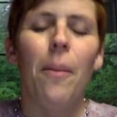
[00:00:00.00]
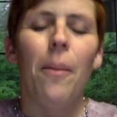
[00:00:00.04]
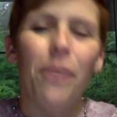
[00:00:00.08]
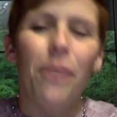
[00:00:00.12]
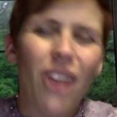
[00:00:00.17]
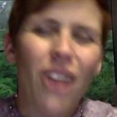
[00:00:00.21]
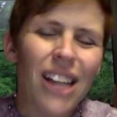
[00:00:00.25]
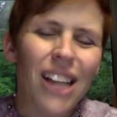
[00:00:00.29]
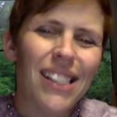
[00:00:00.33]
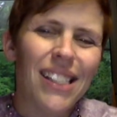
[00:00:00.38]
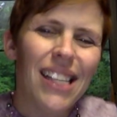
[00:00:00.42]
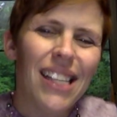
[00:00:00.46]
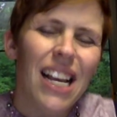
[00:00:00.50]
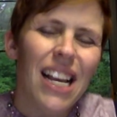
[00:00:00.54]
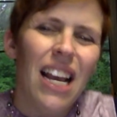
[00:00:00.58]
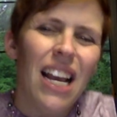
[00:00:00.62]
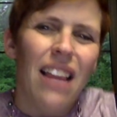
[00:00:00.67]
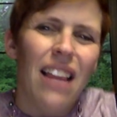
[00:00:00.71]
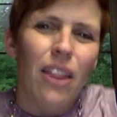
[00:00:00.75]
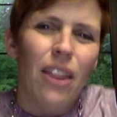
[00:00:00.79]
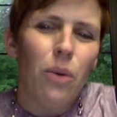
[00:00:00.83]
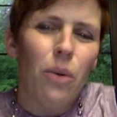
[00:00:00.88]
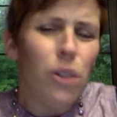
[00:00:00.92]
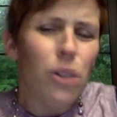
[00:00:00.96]
Plus,
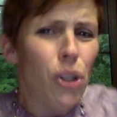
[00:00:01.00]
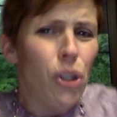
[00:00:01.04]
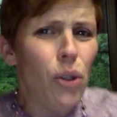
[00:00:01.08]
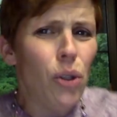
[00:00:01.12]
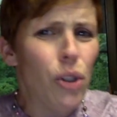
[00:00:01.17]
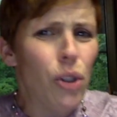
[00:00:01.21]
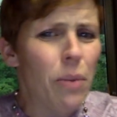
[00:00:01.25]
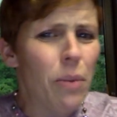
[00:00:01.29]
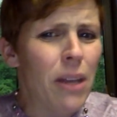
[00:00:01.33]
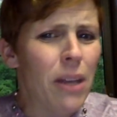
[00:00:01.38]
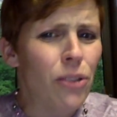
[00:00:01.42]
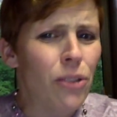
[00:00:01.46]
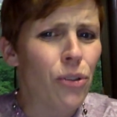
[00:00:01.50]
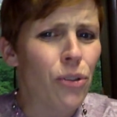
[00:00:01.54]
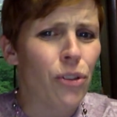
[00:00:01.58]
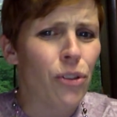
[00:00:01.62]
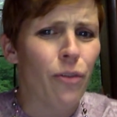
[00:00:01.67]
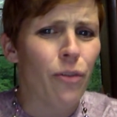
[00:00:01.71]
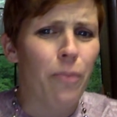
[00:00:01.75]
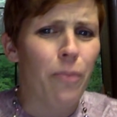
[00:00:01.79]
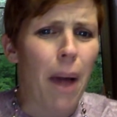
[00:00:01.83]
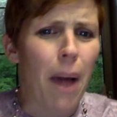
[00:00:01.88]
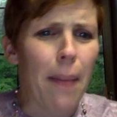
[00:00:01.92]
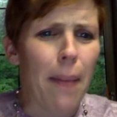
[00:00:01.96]
there were 2 semesters
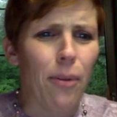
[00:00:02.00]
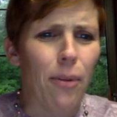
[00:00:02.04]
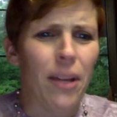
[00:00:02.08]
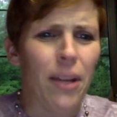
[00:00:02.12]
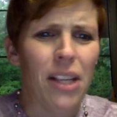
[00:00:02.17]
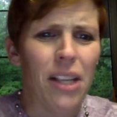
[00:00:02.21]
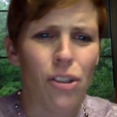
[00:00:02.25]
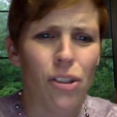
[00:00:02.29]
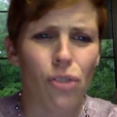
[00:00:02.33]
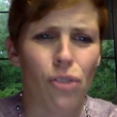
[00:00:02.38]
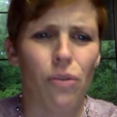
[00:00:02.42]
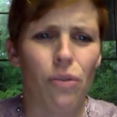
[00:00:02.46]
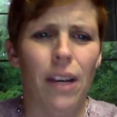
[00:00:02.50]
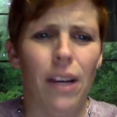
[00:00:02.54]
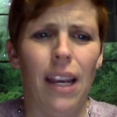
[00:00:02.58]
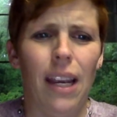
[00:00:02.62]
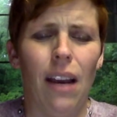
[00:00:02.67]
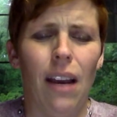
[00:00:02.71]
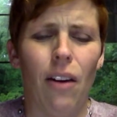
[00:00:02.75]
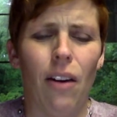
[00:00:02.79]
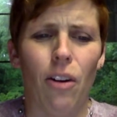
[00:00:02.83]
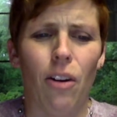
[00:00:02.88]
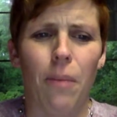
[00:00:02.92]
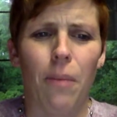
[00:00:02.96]
of Bible
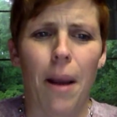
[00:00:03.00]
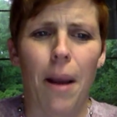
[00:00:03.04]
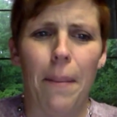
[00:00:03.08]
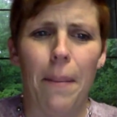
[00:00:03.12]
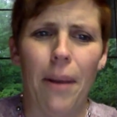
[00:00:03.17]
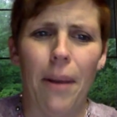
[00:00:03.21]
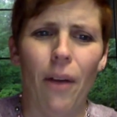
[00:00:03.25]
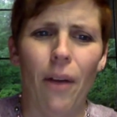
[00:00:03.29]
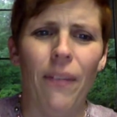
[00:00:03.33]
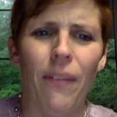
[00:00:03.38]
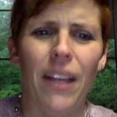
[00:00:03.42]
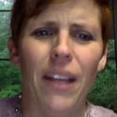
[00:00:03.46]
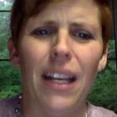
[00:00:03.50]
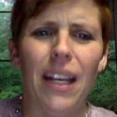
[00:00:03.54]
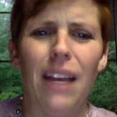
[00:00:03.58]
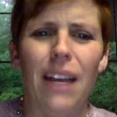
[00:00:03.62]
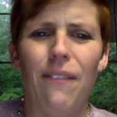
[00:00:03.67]
history under my belt that